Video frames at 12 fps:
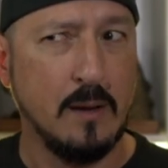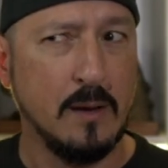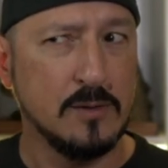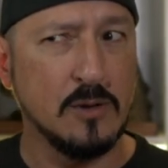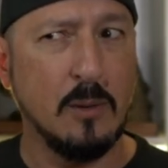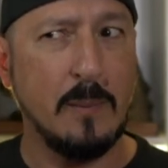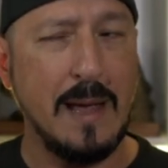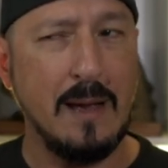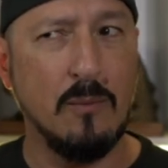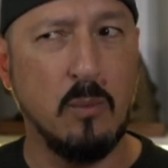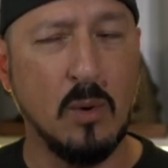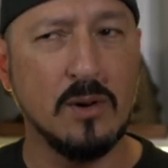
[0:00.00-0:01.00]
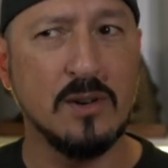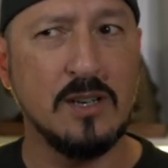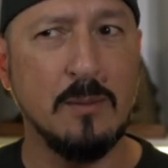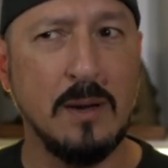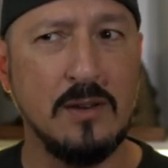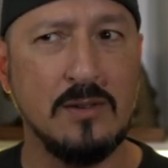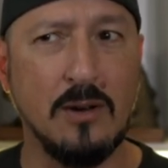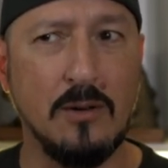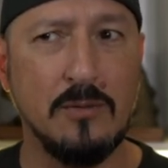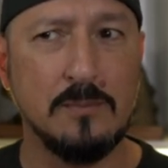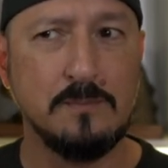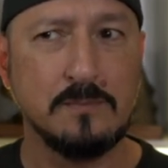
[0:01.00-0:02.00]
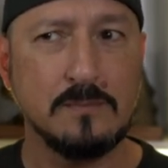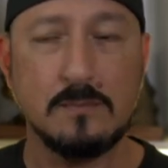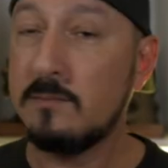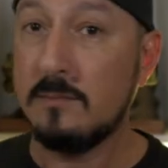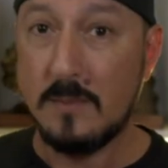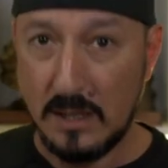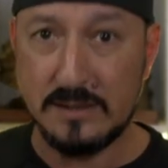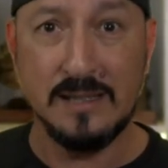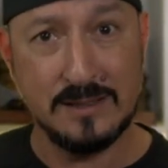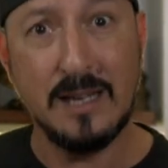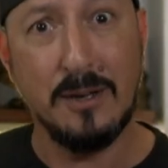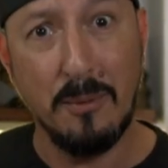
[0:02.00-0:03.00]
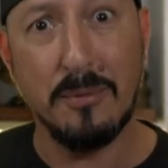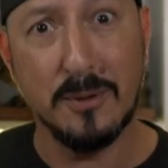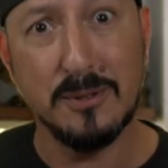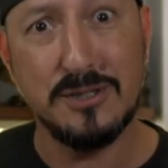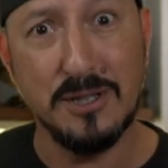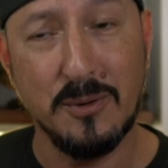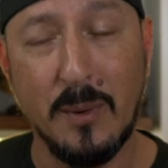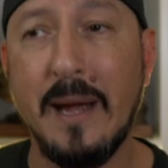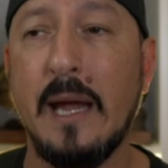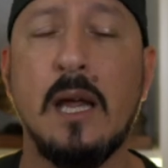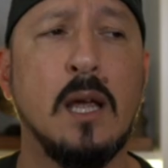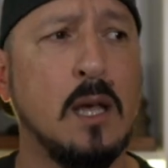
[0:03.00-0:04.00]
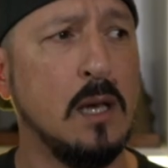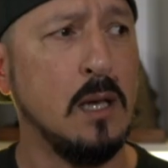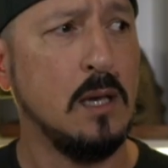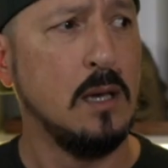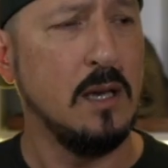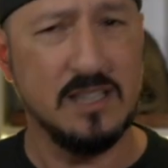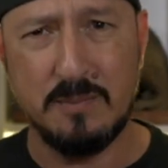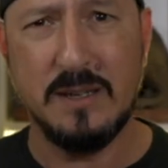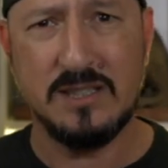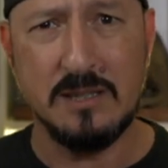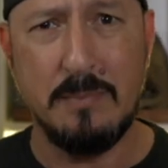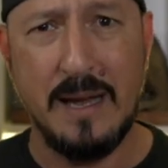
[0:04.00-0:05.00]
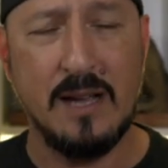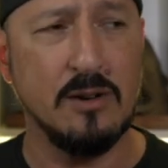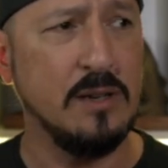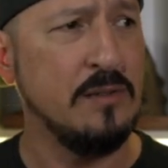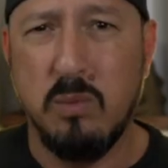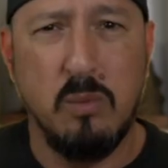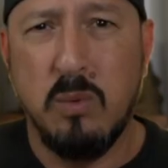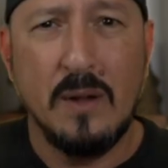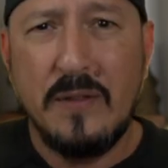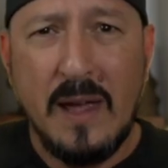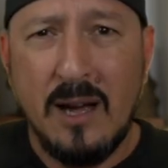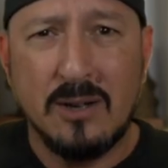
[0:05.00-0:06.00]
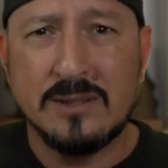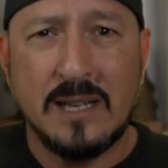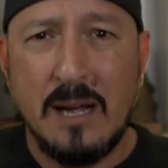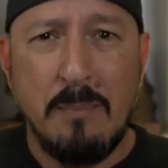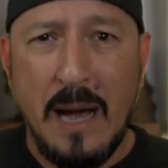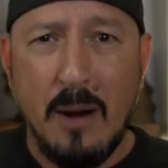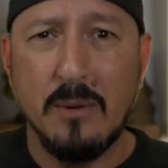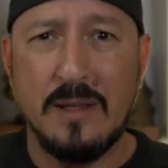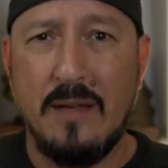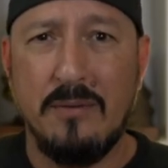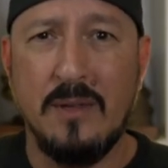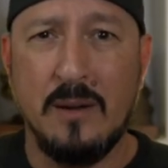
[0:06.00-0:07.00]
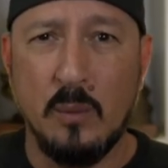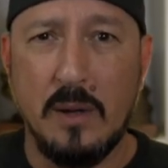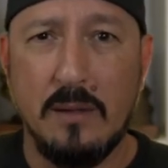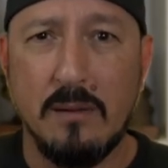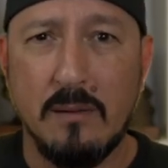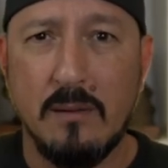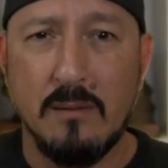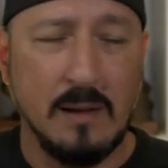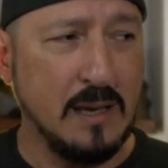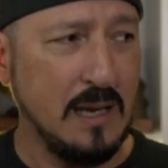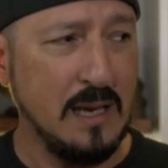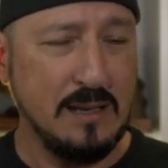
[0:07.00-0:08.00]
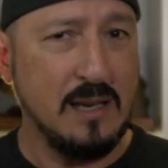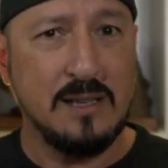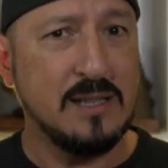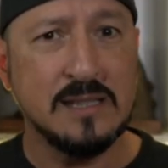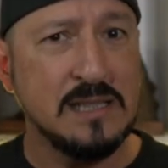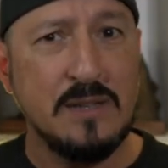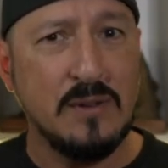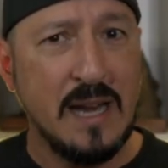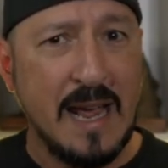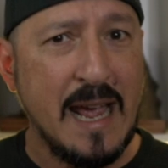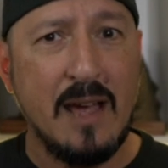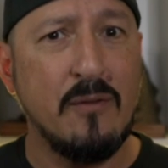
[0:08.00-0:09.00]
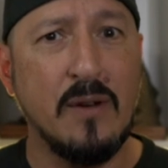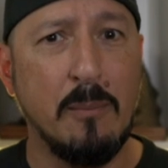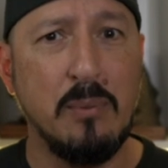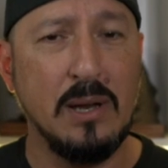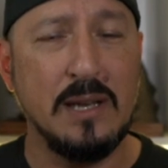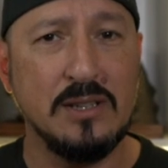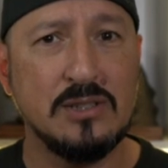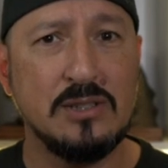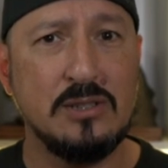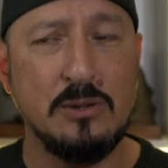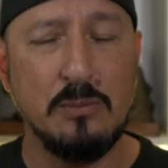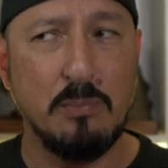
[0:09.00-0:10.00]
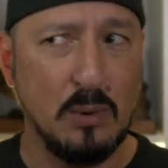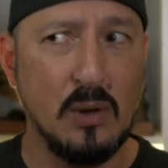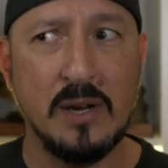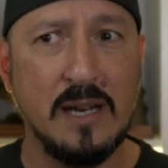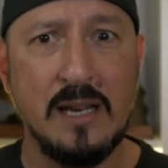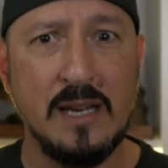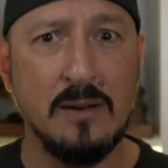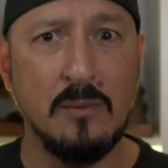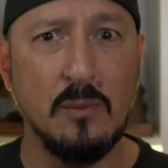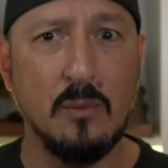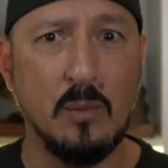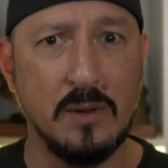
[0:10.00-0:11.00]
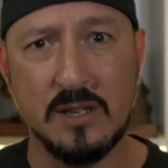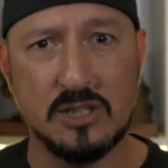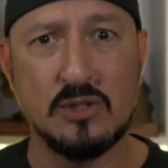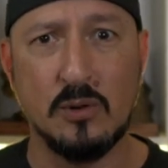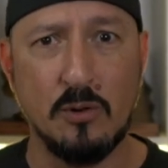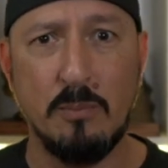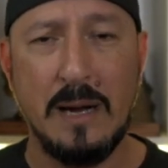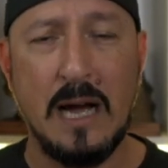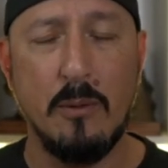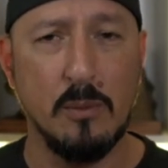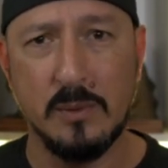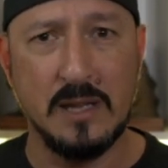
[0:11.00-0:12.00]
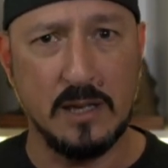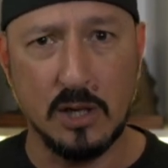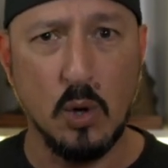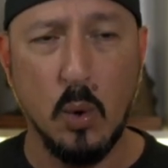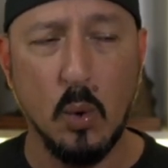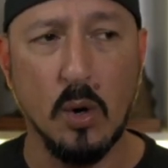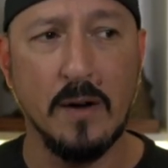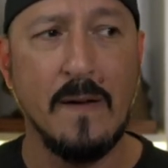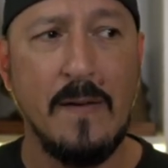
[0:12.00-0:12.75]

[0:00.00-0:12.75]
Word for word: So I'm wondering to myself, since I don't throw shit away, especially batteries, what the hell did I power that thing with? Like, it, it doesn't even have a place to plug it in with external power, with like a cord.